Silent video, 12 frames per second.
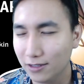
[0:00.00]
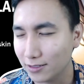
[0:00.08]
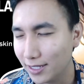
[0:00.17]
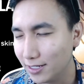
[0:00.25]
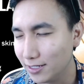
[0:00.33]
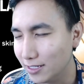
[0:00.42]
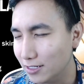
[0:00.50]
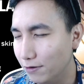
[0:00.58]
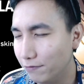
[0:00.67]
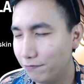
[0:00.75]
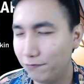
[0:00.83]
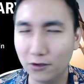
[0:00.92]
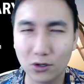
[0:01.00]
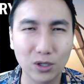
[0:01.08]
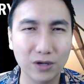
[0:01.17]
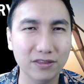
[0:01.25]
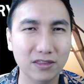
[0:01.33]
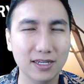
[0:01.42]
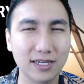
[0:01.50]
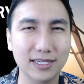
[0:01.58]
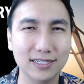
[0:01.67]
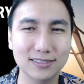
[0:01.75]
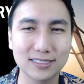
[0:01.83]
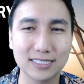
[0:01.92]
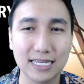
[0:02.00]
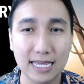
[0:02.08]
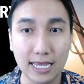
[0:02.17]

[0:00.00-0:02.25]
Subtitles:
getting in the flow of things,